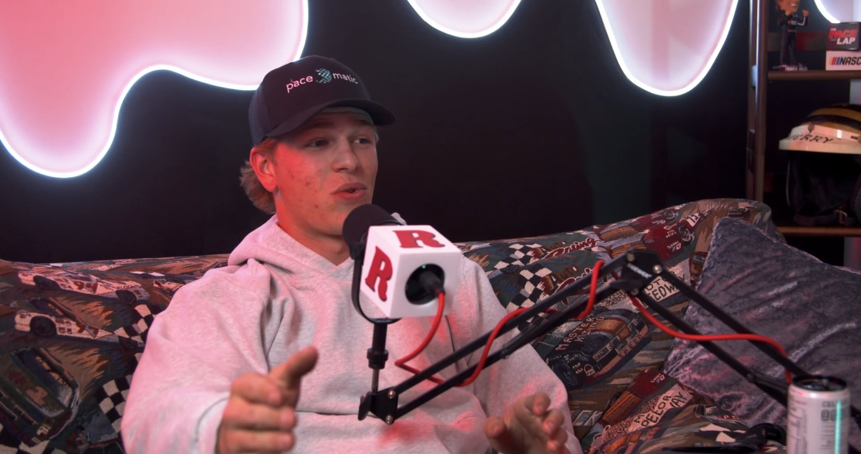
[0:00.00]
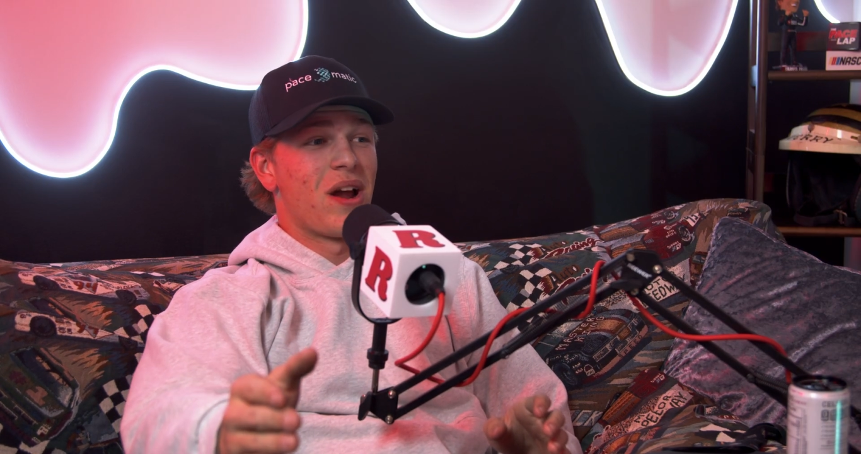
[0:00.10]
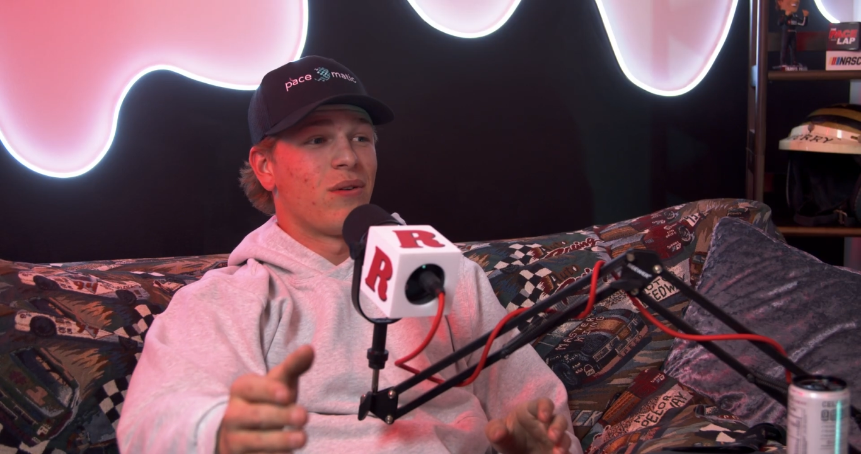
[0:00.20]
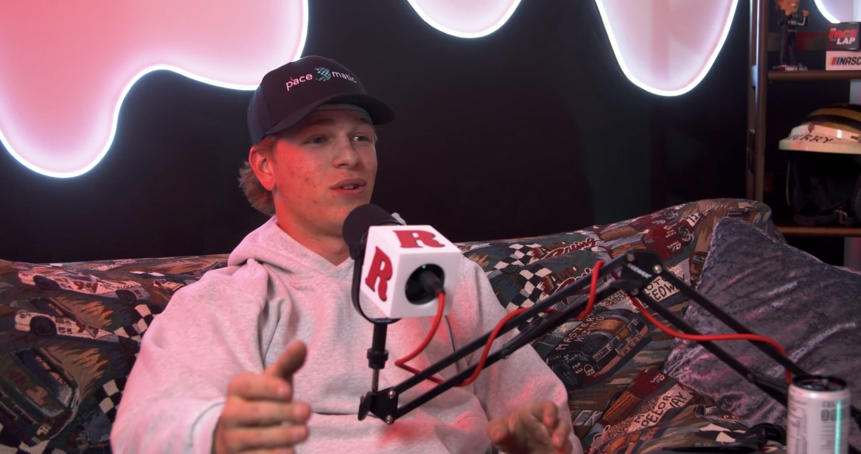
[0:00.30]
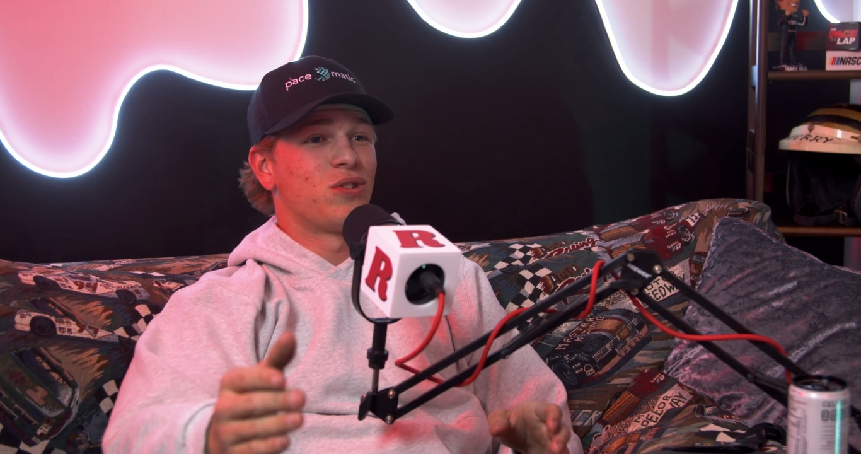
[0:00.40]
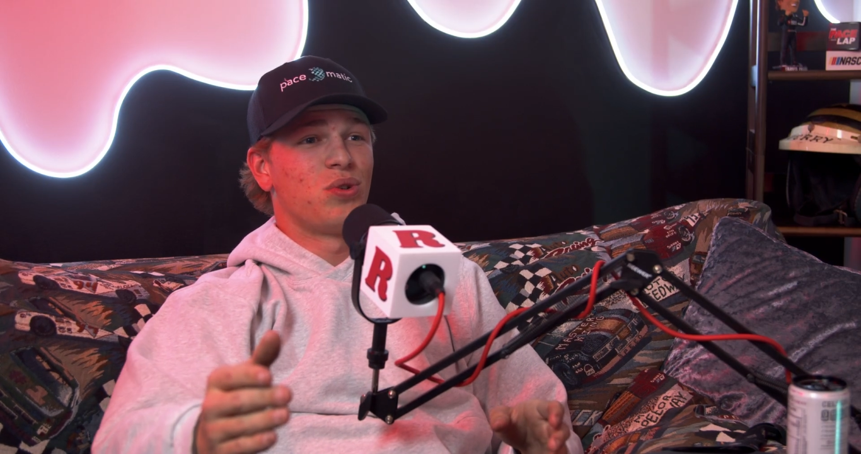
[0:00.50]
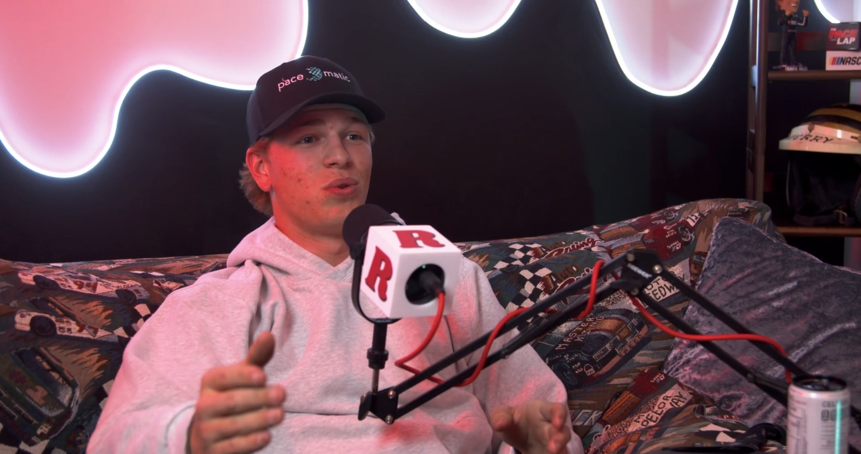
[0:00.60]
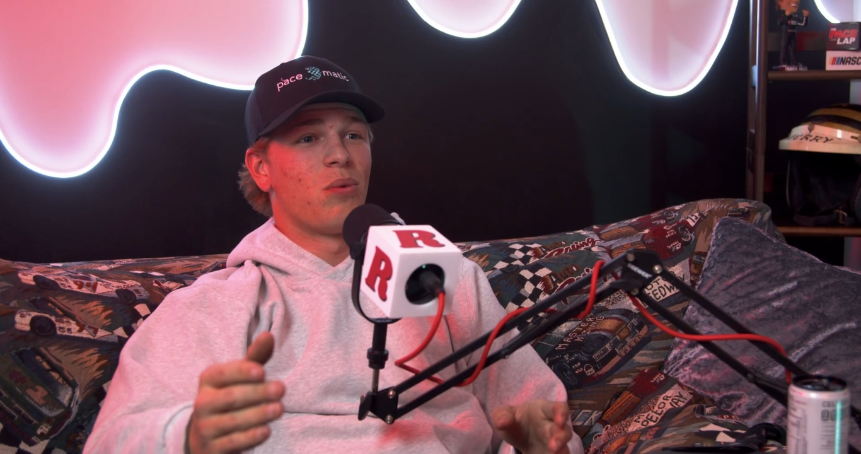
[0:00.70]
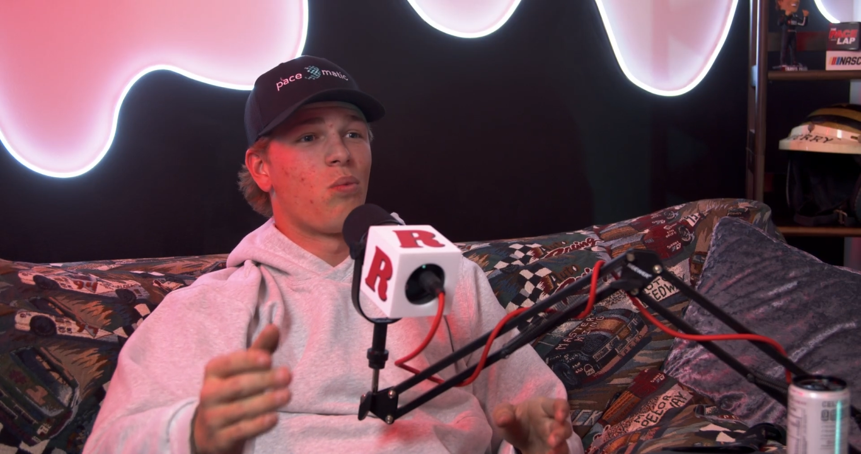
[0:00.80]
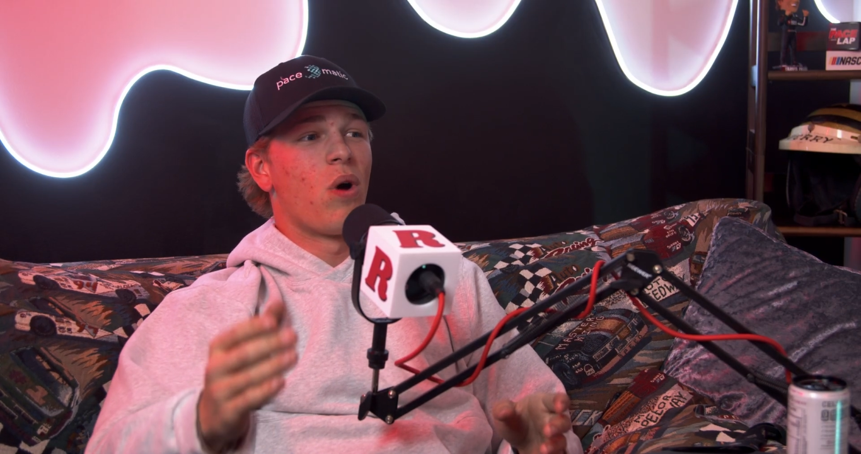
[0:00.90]
round and
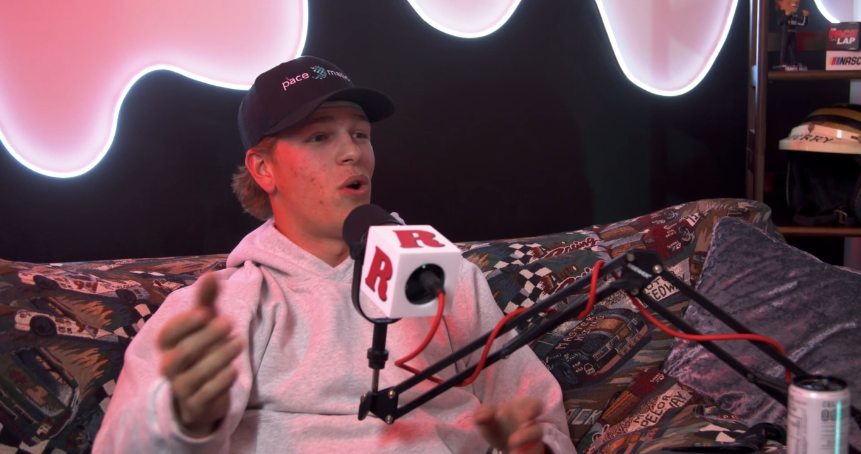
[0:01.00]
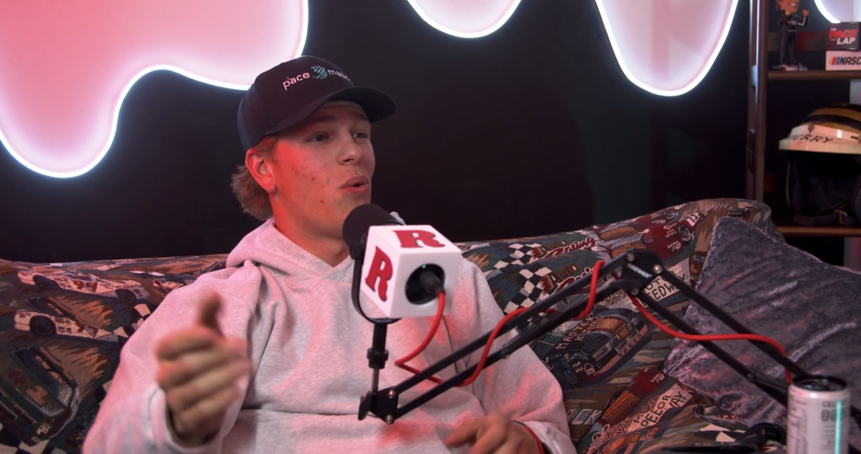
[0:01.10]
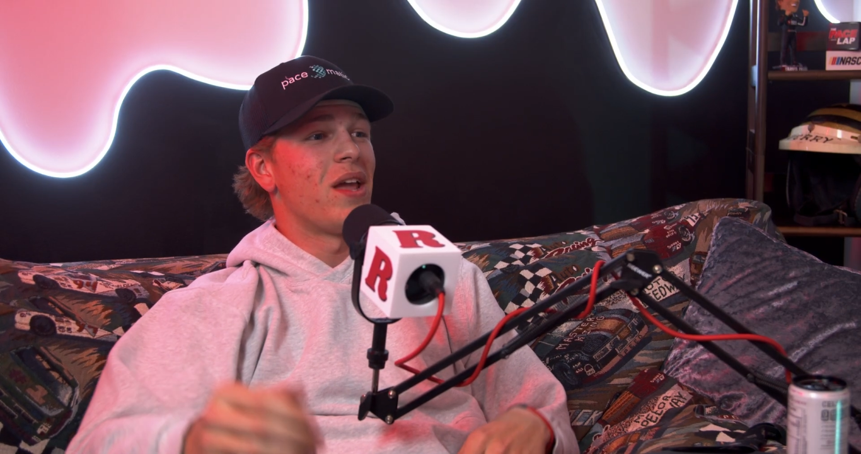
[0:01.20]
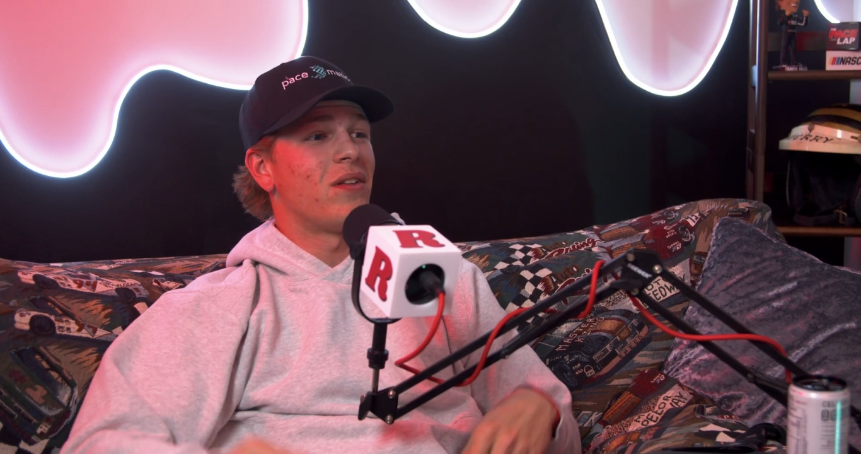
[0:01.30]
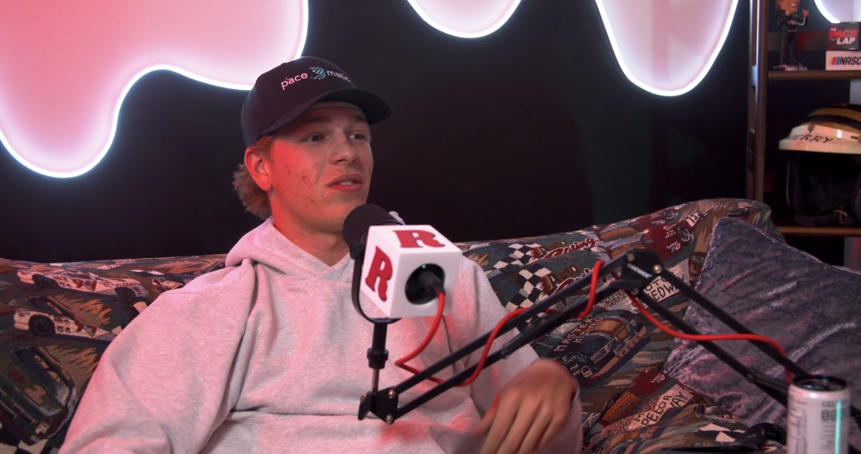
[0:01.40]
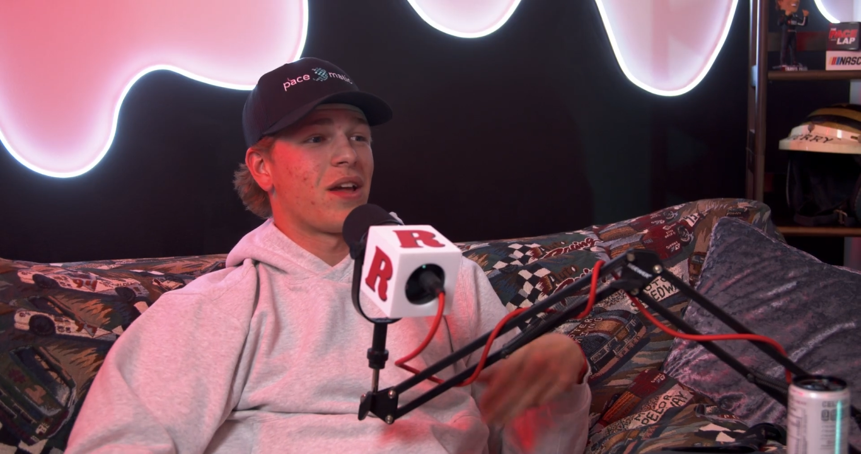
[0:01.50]
shoot a 108.